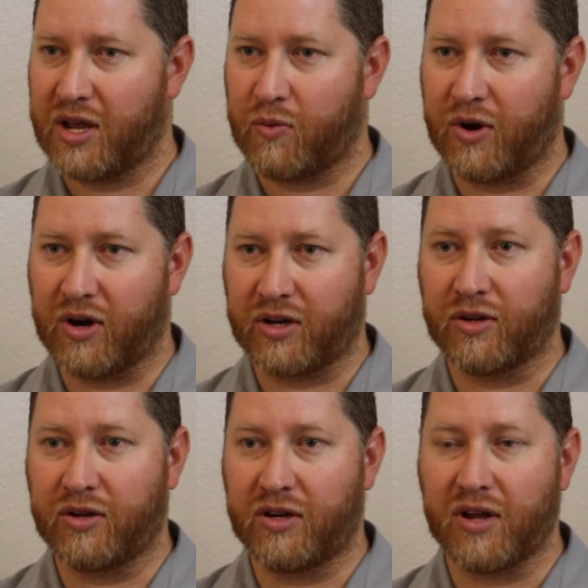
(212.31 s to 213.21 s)
where it
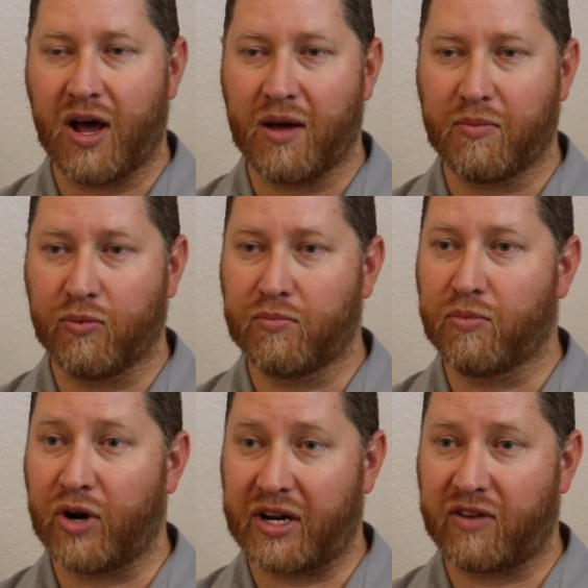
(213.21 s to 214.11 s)
could uh,
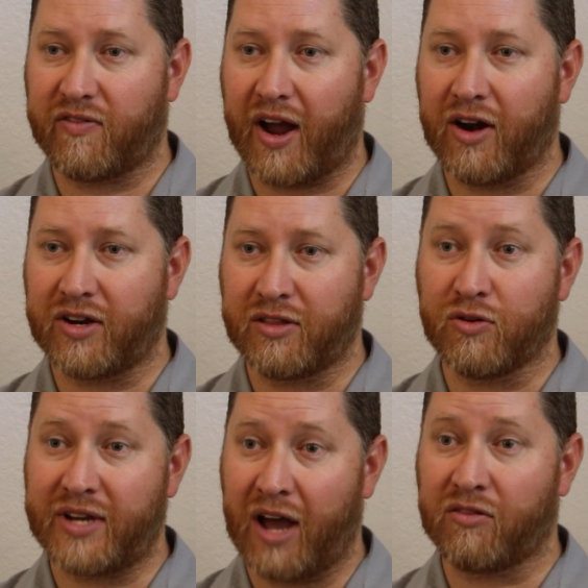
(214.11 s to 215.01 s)
bring fire either
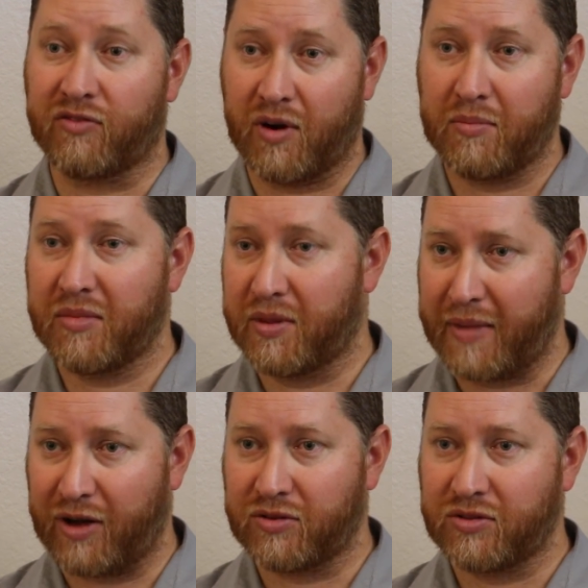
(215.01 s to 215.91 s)
down from the
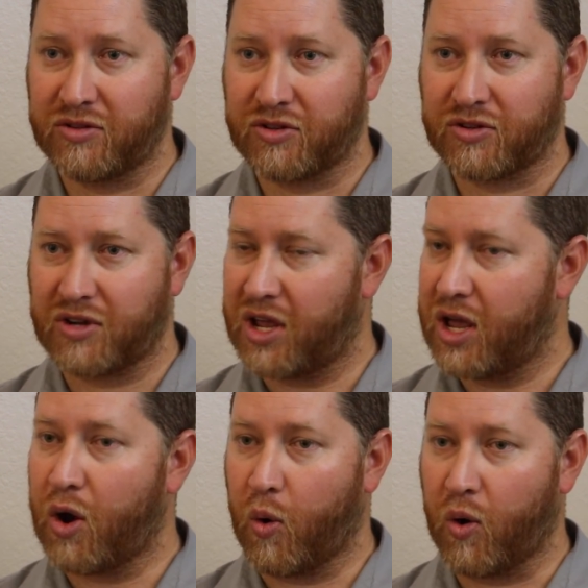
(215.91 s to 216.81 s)
mountains
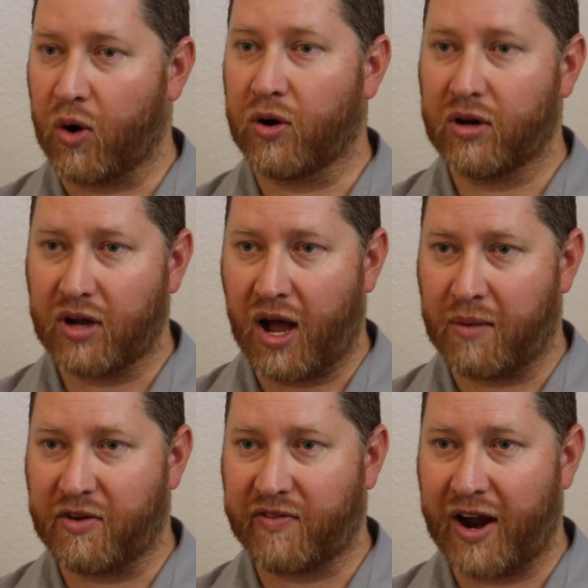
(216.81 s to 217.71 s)
or
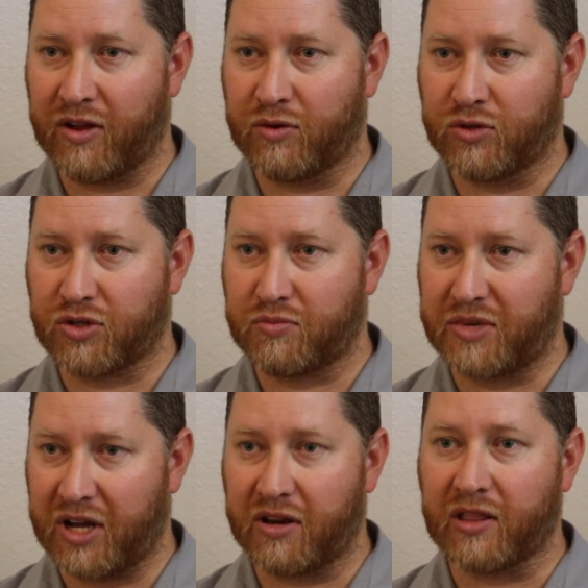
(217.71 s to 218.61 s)
um, a fire that was
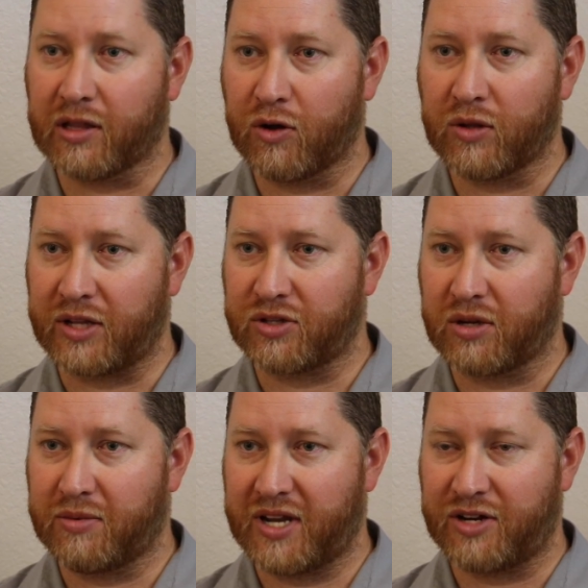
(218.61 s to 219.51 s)
begun in the lowlands
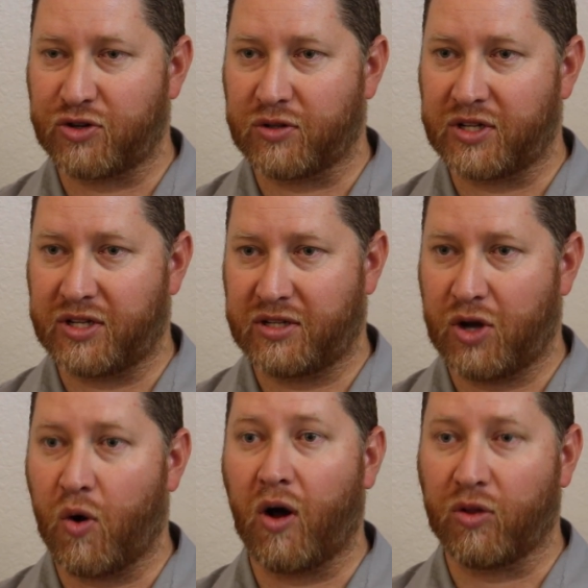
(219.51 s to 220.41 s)
could potentially
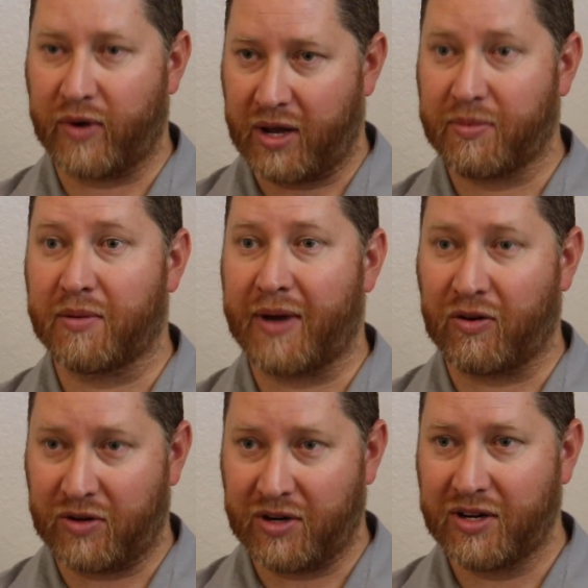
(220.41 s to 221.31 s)
go all the way up the
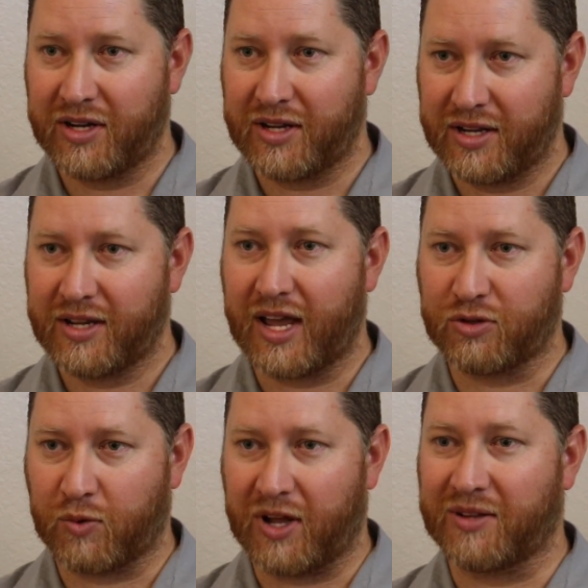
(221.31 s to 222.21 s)
mountain as
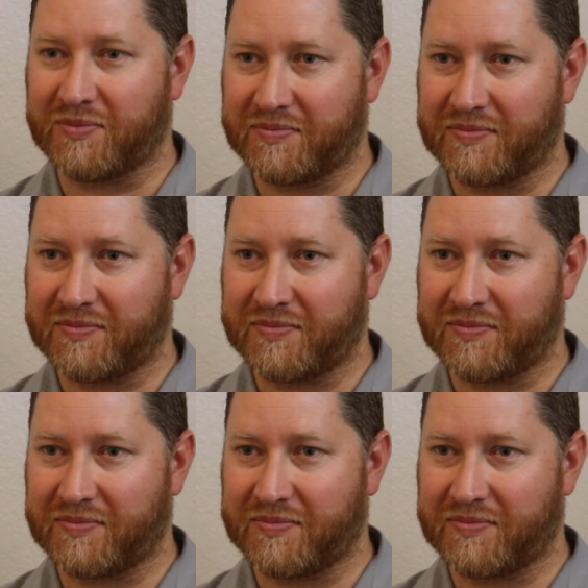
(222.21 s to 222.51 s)
well.